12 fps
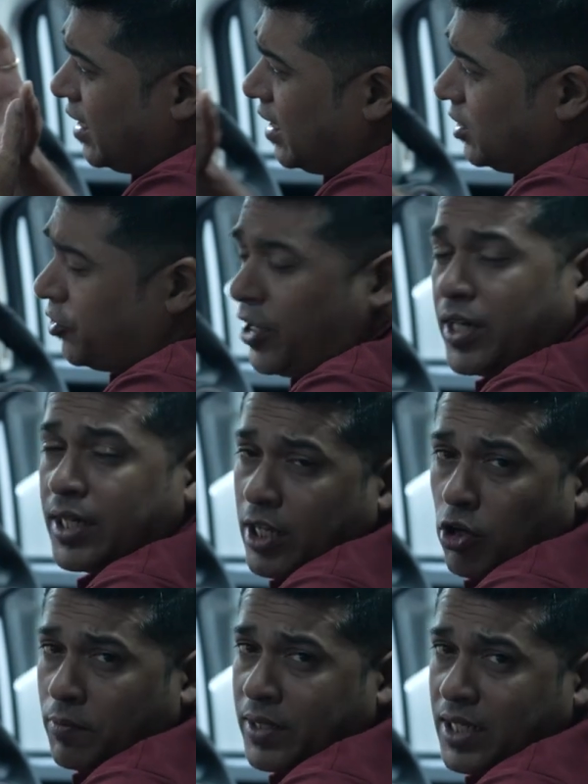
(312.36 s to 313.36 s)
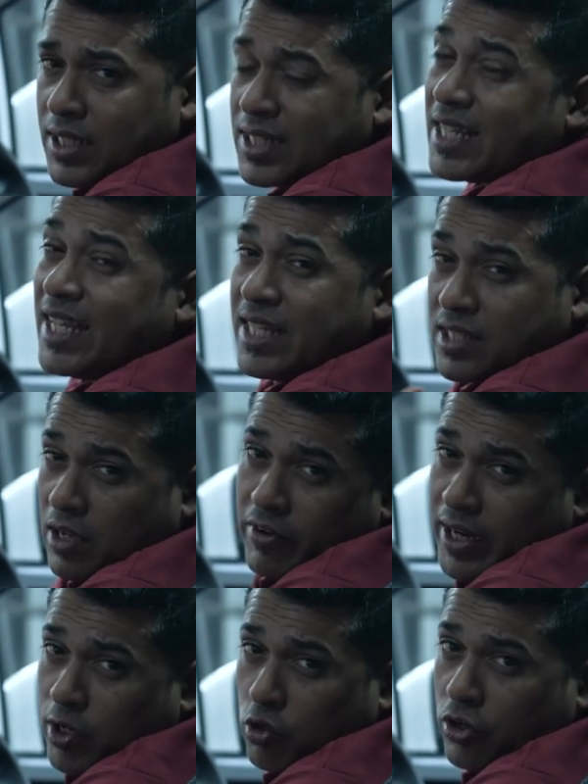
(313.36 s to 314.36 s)
300 kilometers is a
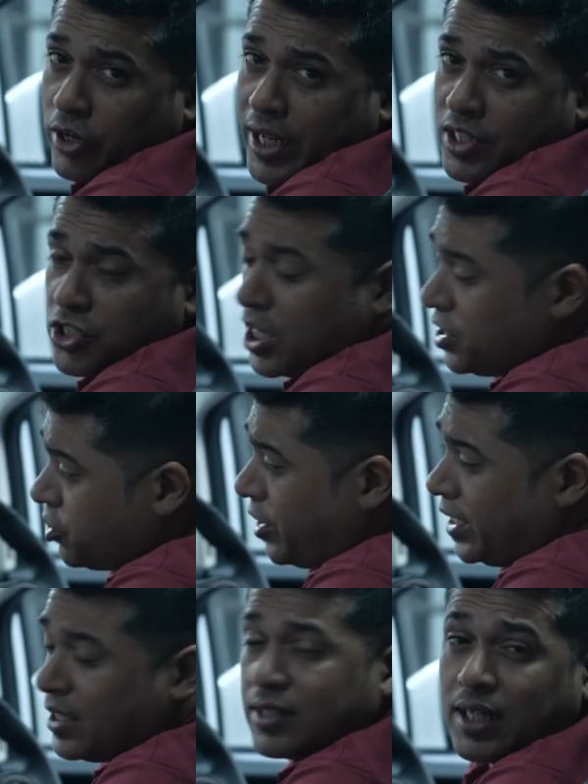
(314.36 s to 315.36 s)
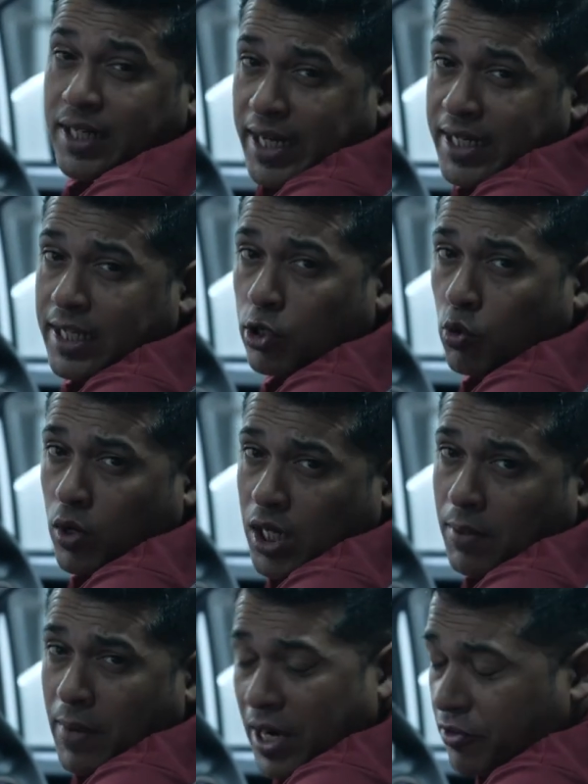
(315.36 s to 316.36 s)
very good range considering the 38 kilowatt
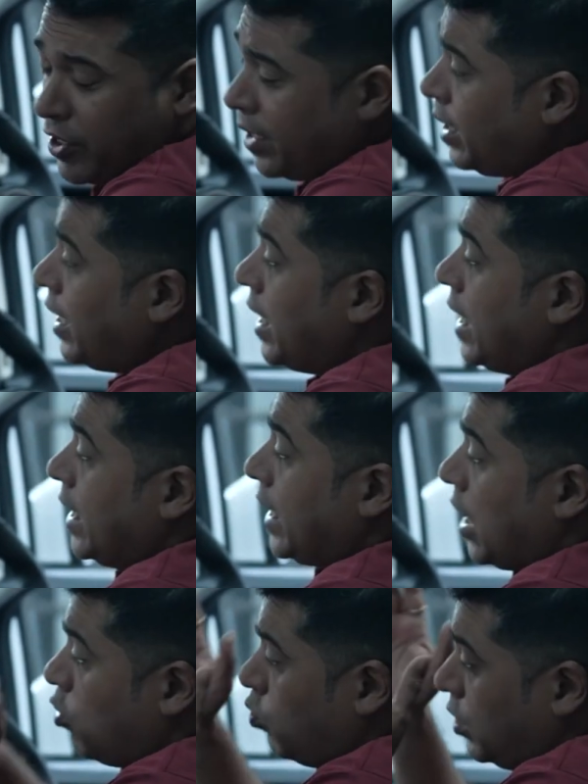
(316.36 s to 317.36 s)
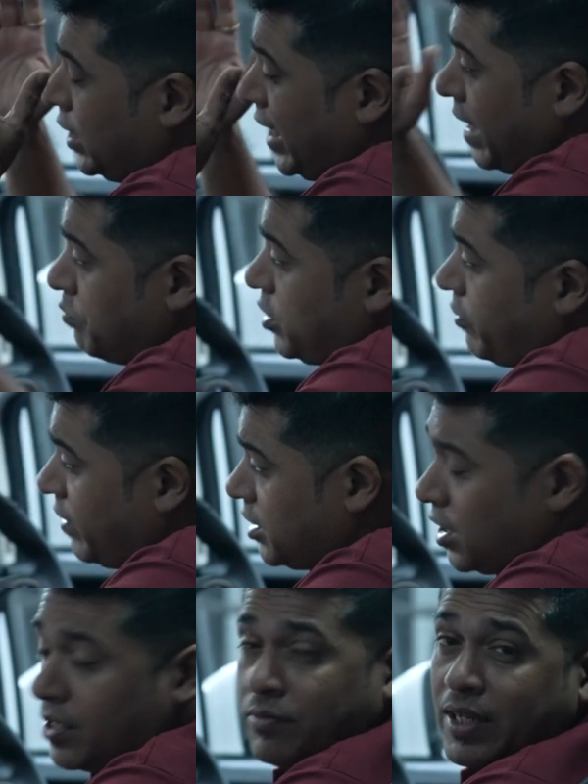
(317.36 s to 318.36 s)
hour battery. Now the MG
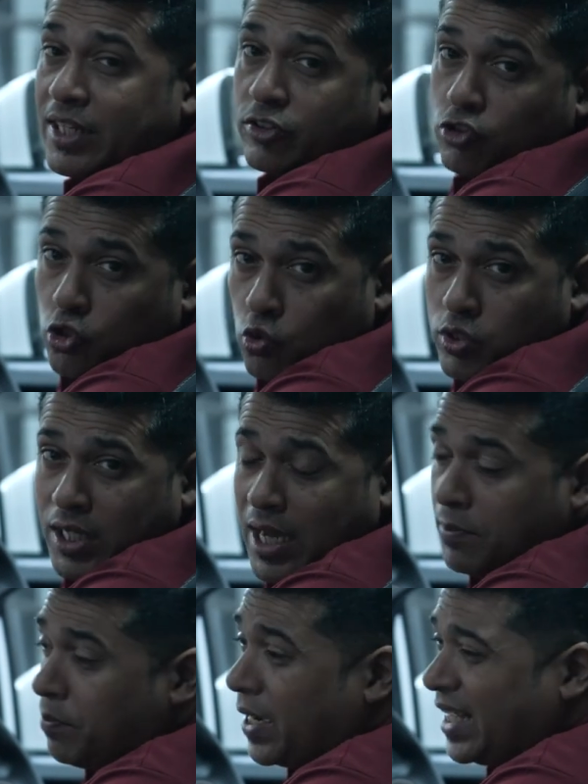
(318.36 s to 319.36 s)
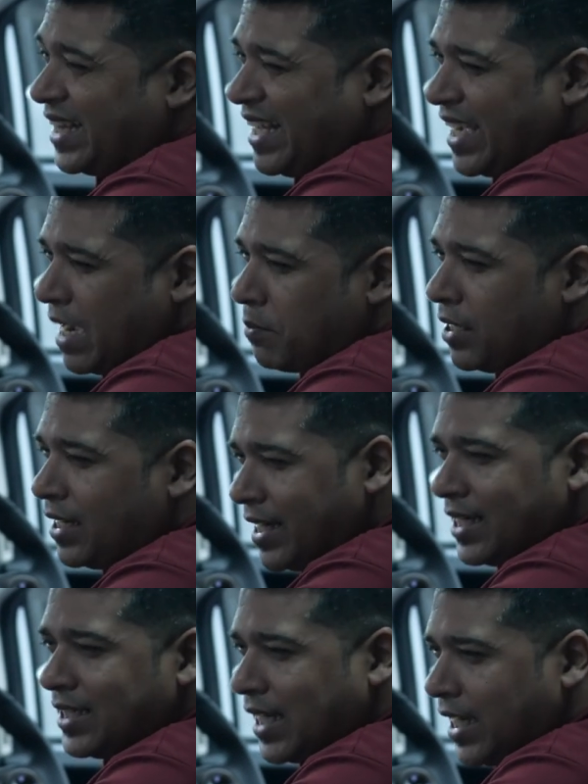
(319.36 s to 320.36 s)
Windsor is juicing up. I think I'm a
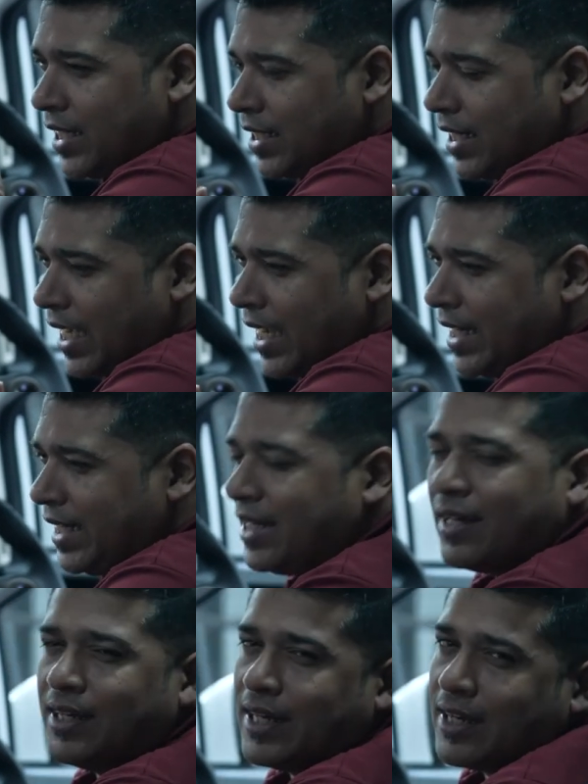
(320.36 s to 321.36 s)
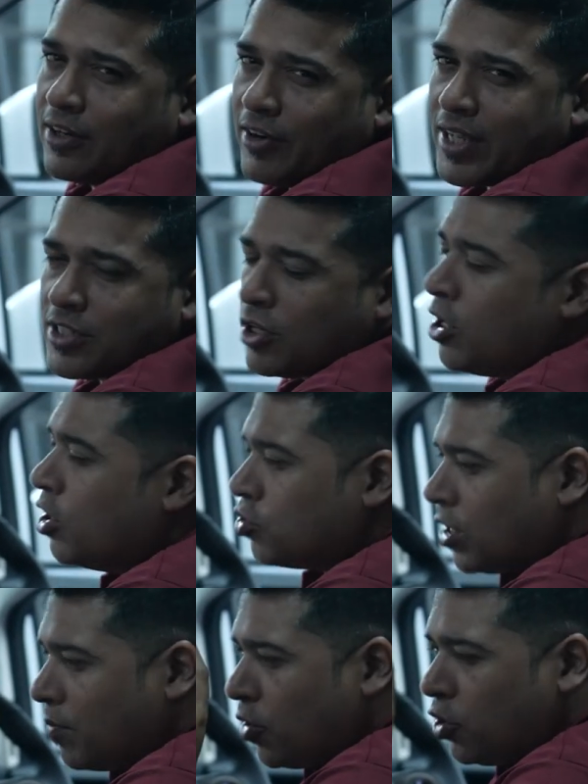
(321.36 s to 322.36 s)
little tired. I need a little rest.
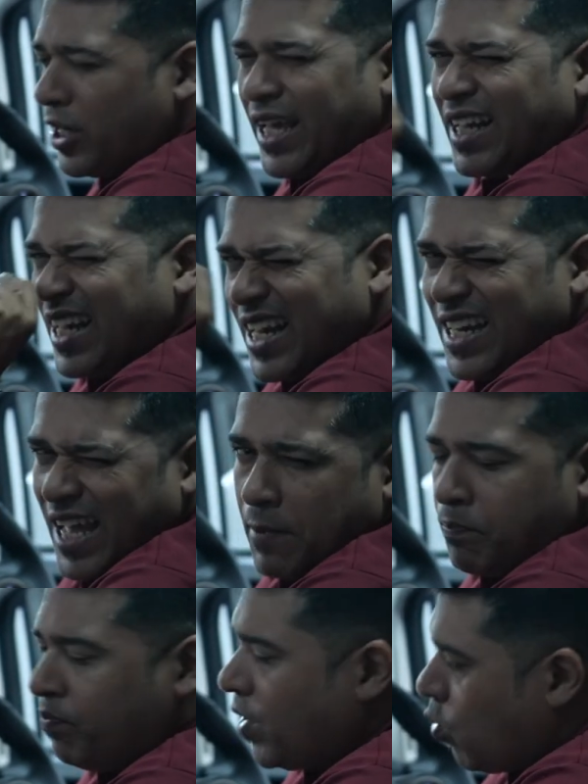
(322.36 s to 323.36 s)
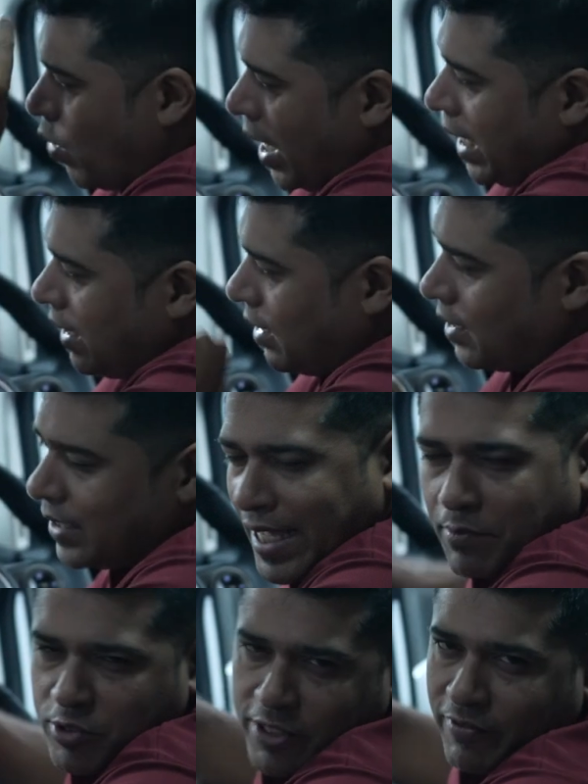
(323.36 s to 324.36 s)
So I'm going to take a little nap while
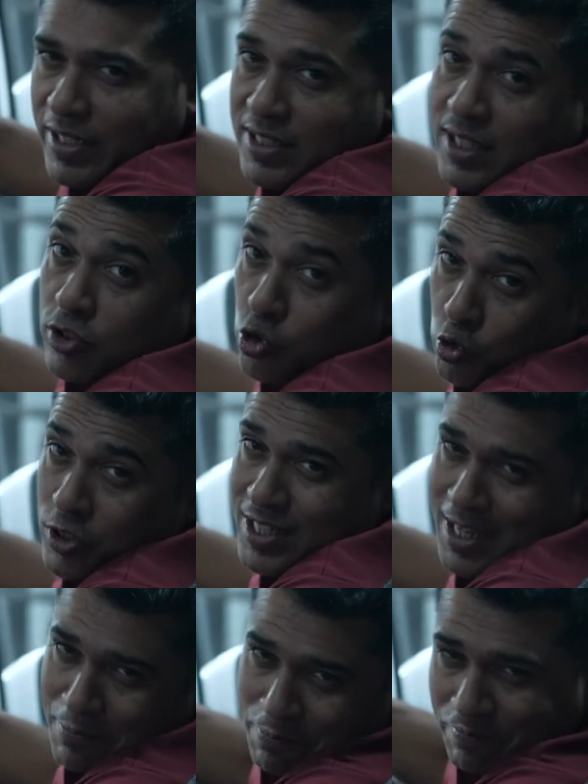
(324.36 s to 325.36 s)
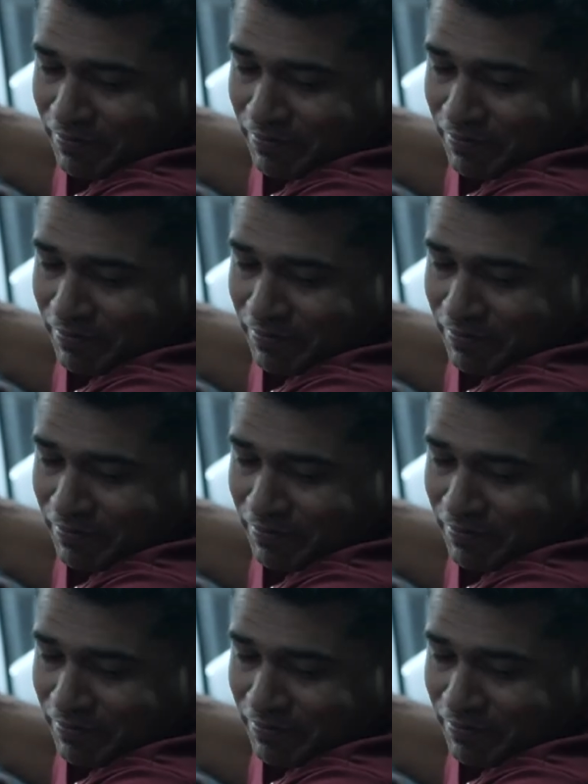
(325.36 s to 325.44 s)
the MG Windsor juices up.